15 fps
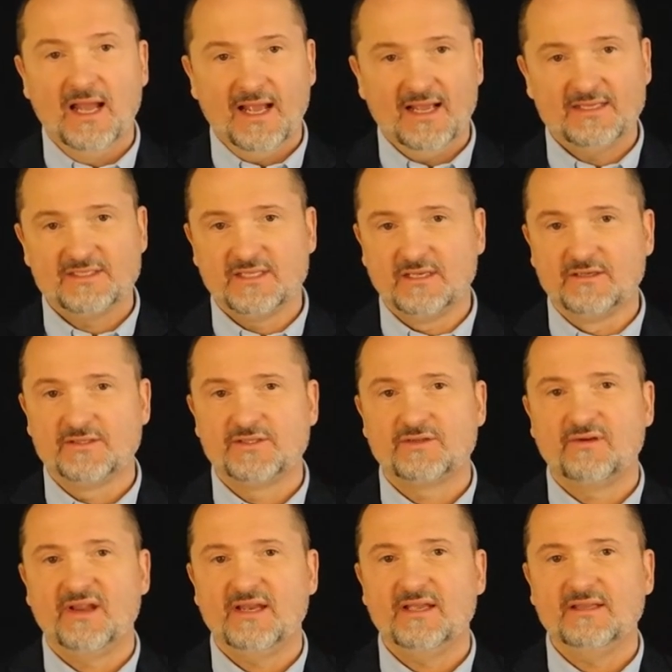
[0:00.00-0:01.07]
As
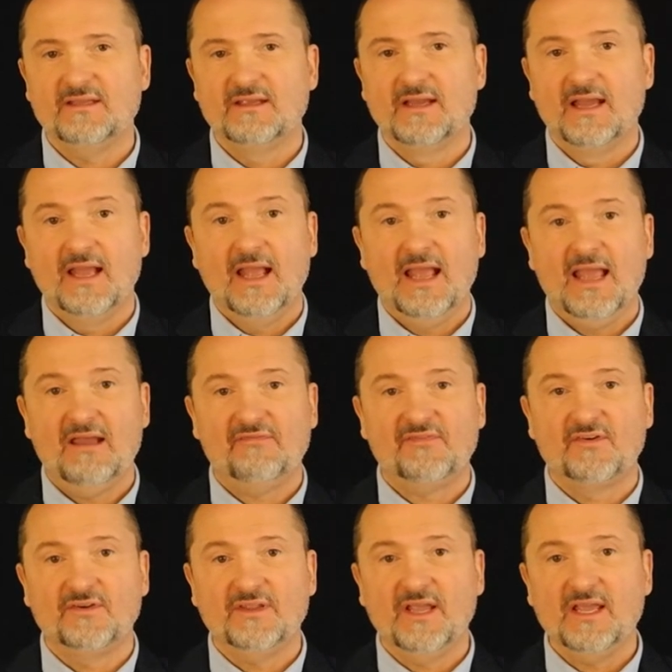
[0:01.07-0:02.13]
illustrated,
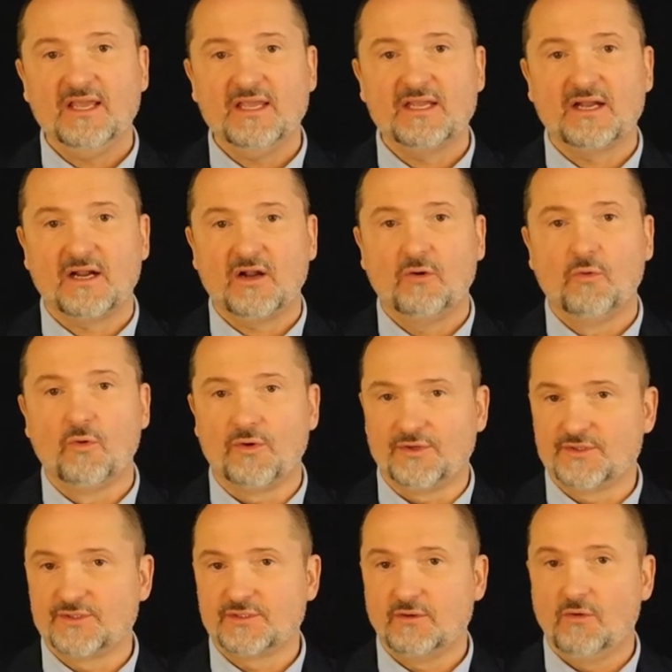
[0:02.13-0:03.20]
after taking a
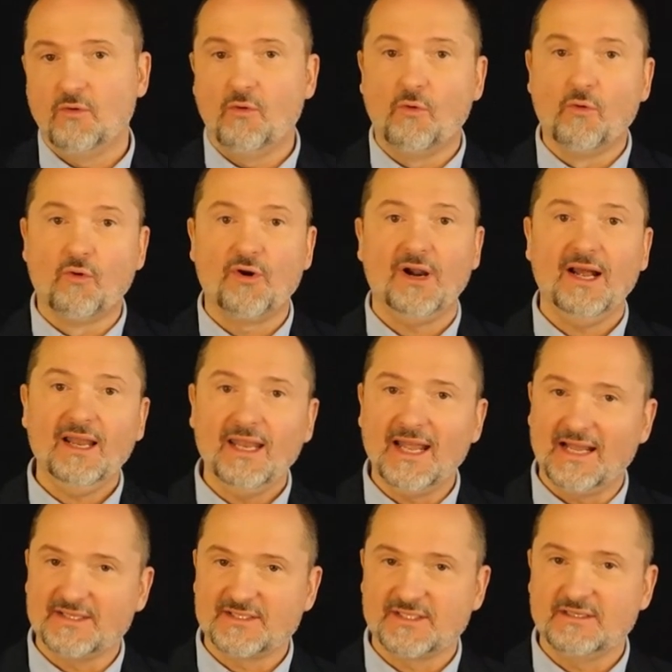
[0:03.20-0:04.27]
course or a
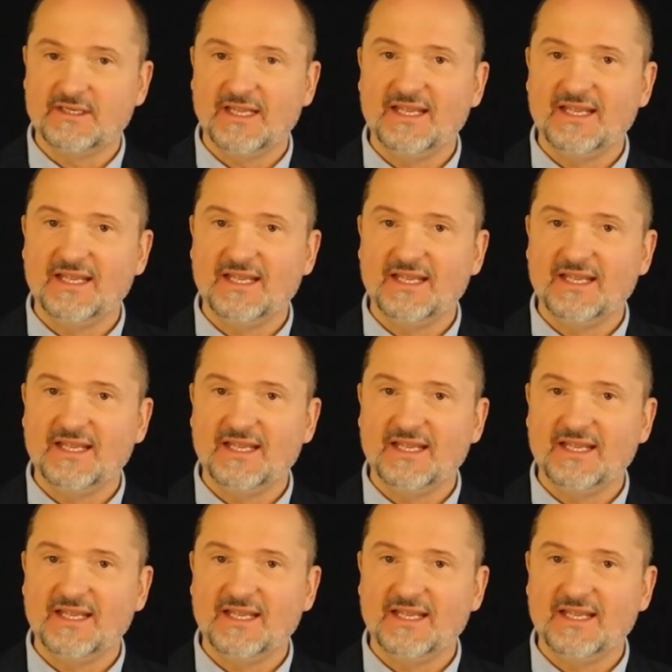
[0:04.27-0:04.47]
lesson,